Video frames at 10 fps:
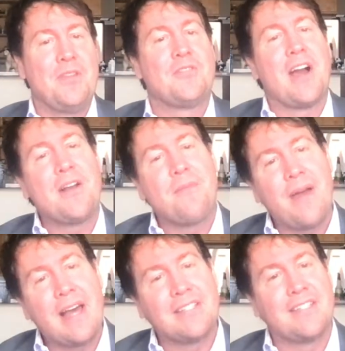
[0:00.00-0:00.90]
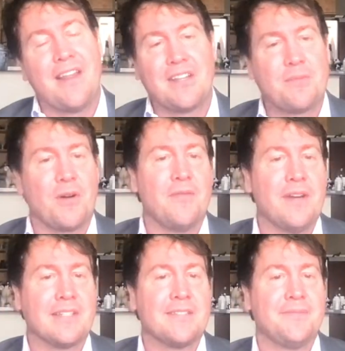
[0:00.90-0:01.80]
You try your best. Nothing's
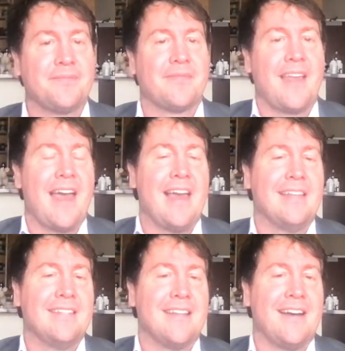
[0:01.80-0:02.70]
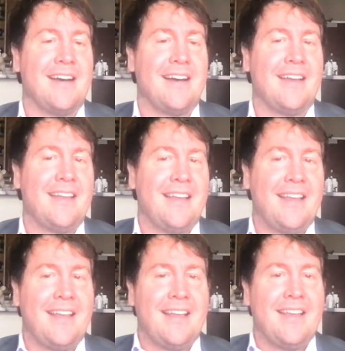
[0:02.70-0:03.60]
perfect. And,
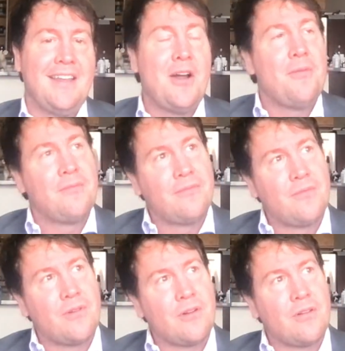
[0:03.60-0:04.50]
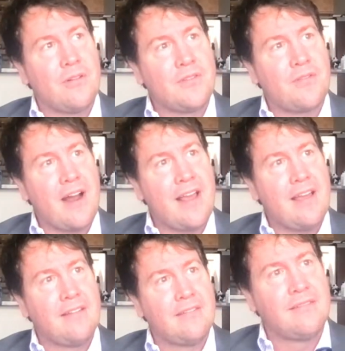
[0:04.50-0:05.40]
it's
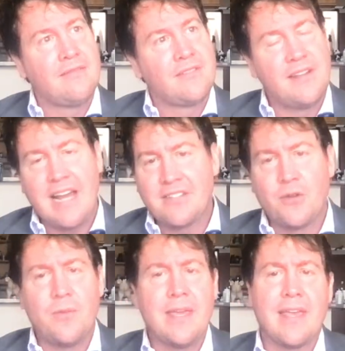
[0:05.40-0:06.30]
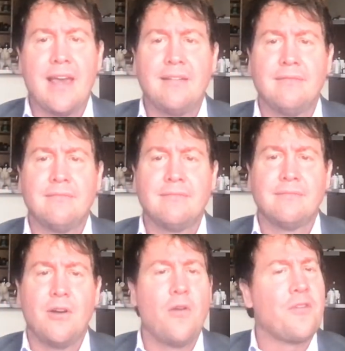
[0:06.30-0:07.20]
Friday. It's a nice little weekend.
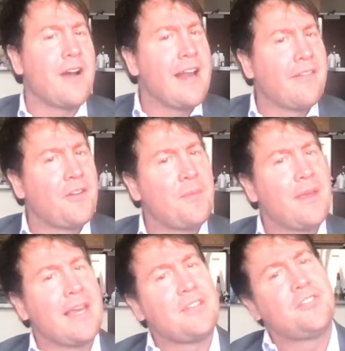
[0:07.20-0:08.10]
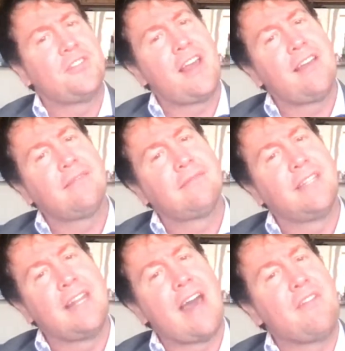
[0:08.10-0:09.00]
Overate a little bit yesterday.
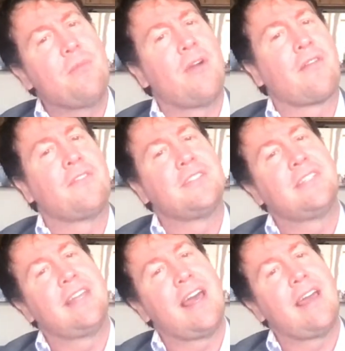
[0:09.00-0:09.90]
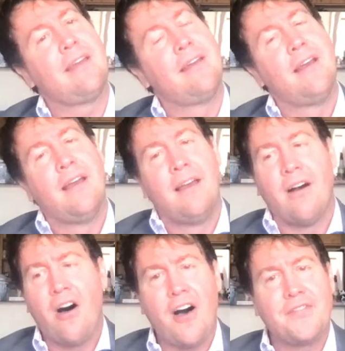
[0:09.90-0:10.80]
Didn't have any breakfast today.
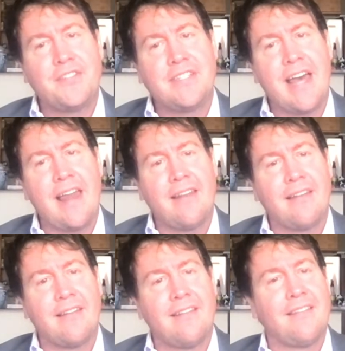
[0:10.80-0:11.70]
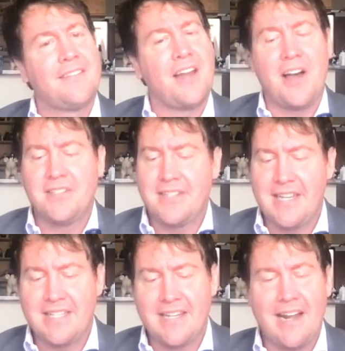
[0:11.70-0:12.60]
Offset. Tons of
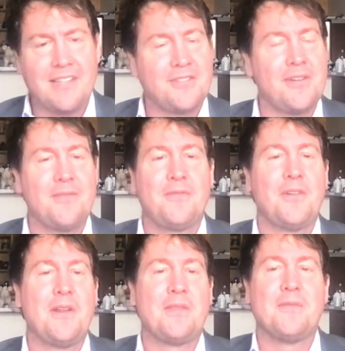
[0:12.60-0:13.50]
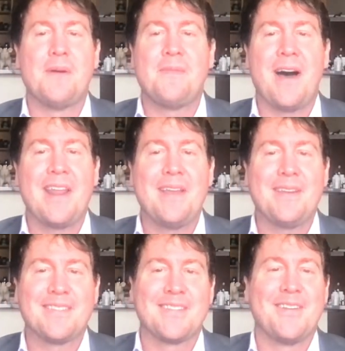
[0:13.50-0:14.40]
testosterone floating through my body.
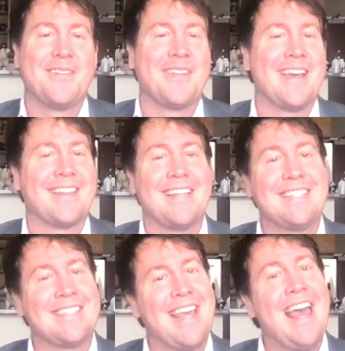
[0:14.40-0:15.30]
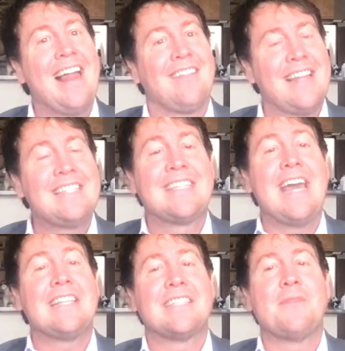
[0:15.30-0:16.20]
So, let's
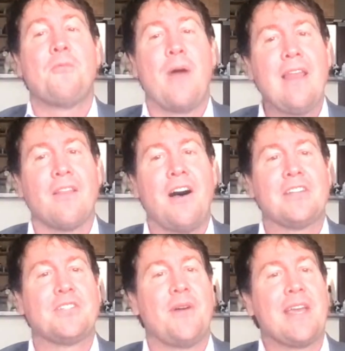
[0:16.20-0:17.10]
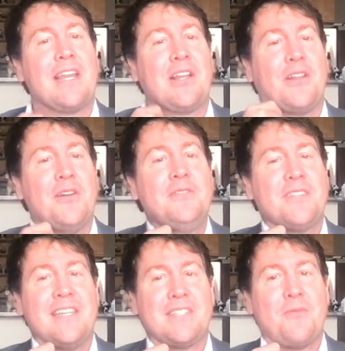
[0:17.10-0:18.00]
get some weight loss so I can
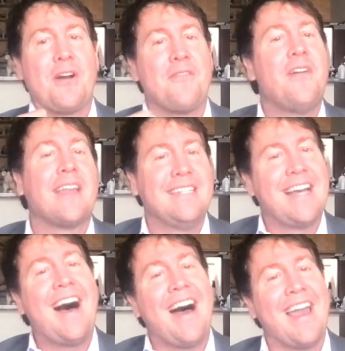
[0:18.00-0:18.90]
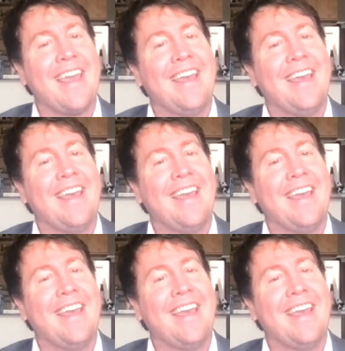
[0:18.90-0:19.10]
close this and wear a fucking tie.